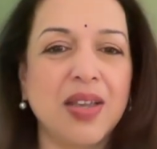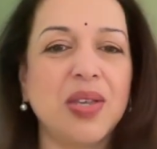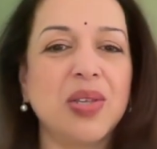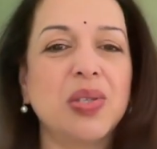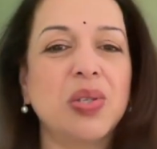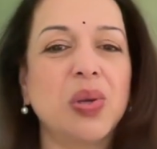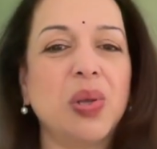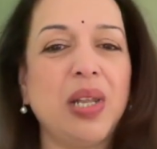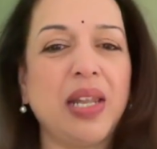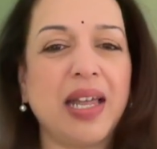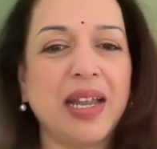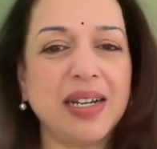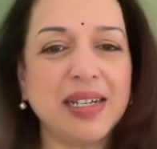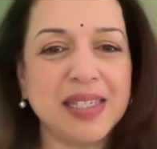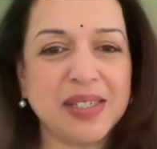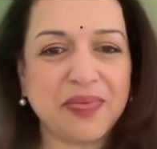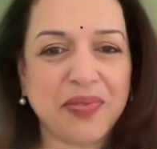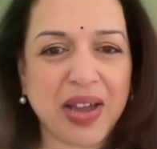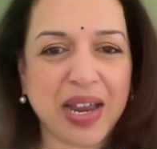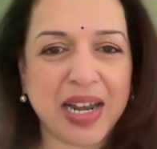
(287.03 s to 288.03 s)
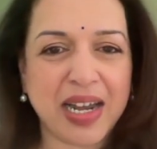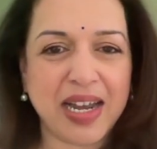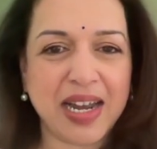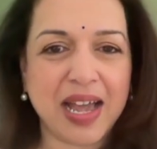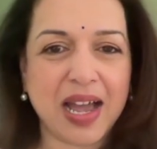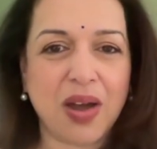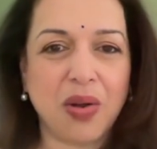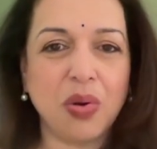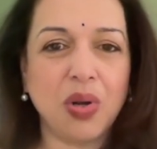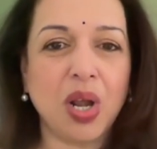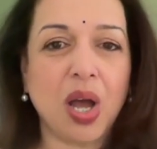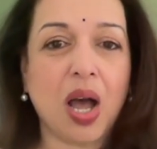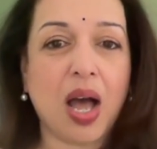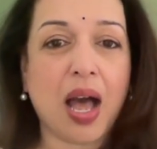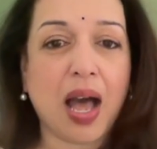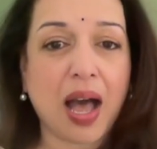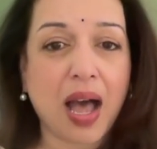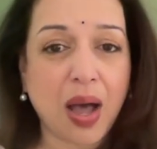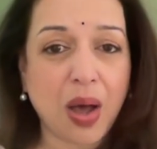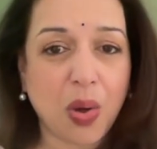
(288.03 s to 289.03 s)
So let's find out
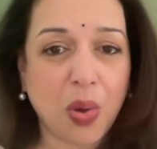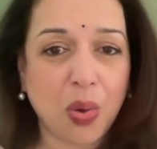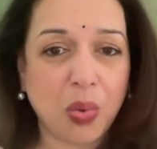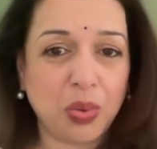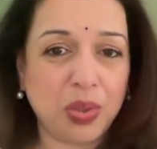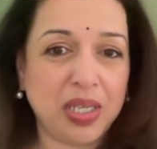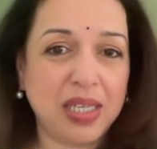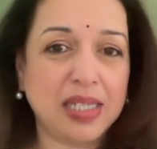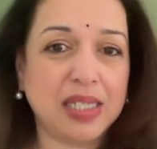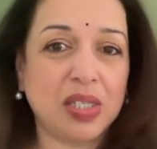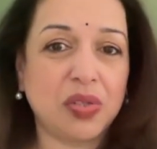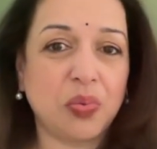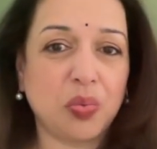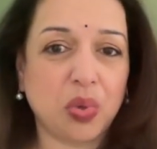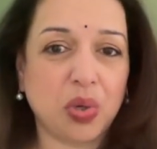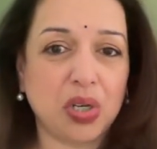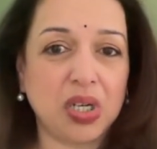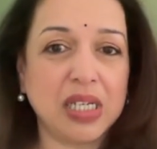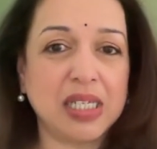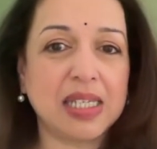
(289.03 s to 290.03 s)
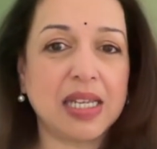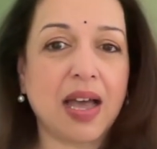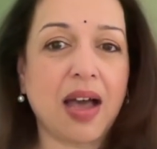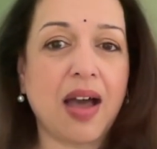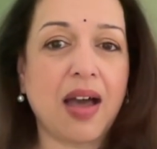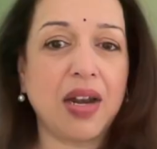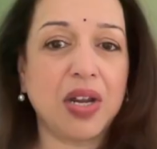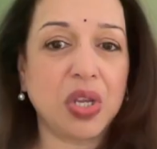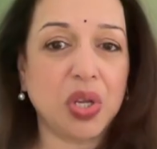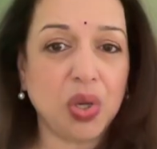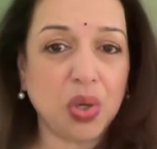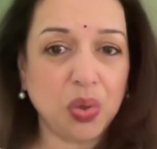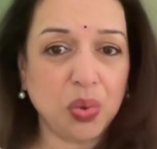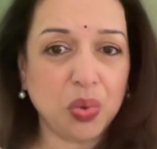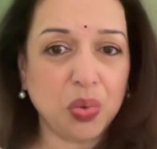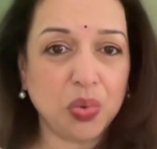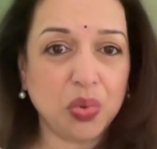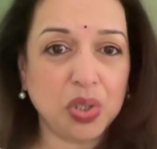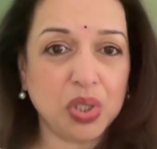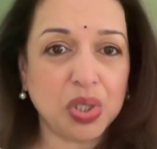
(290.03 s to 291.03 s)
how these swars are
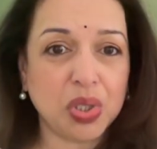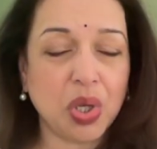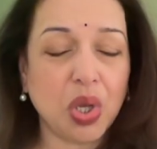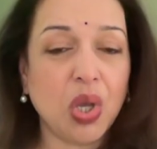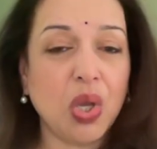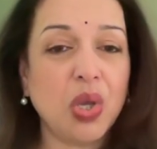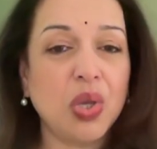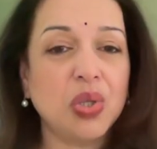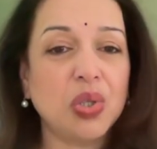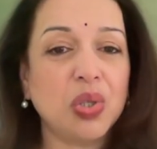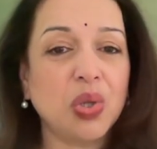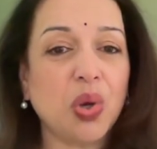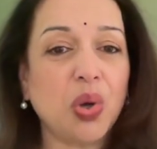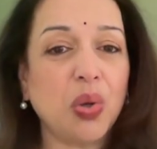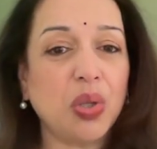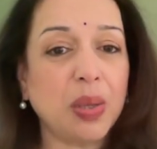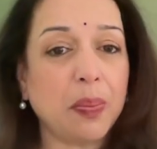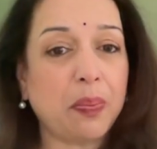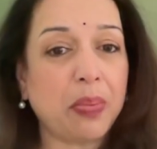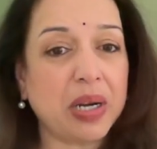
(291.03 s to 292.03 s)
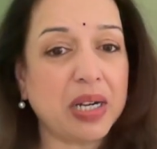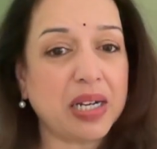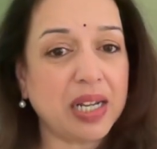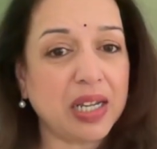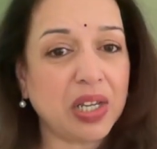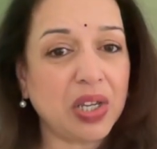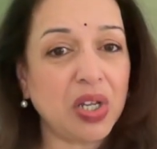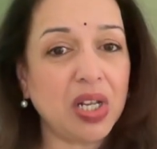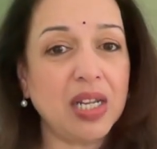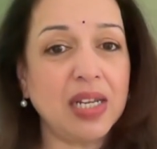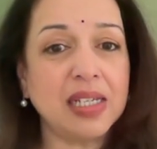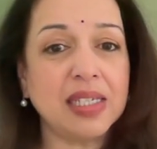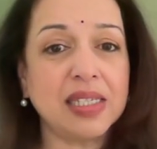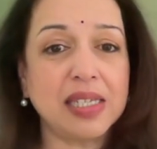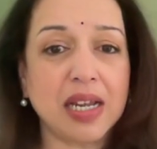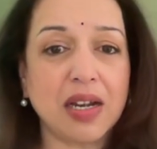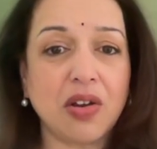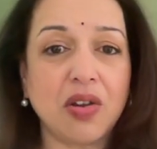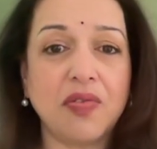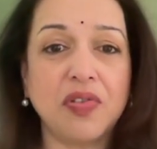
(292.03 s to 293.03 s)
used so the particular
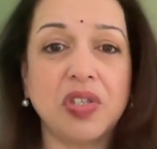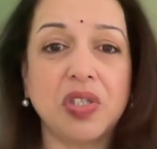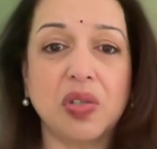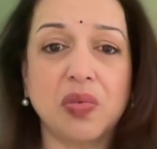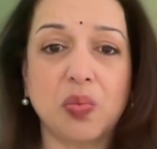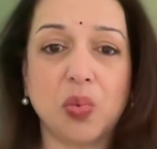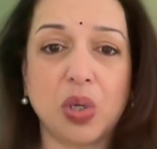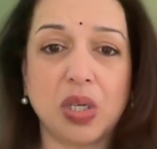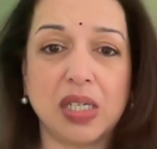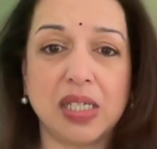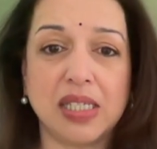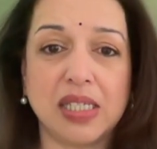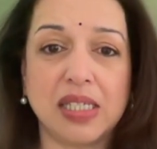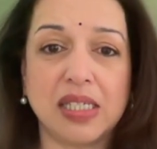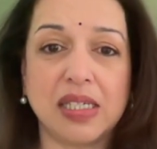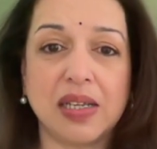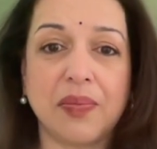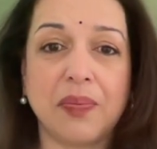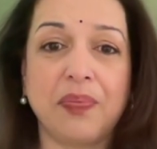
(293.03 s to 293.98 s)
set of swars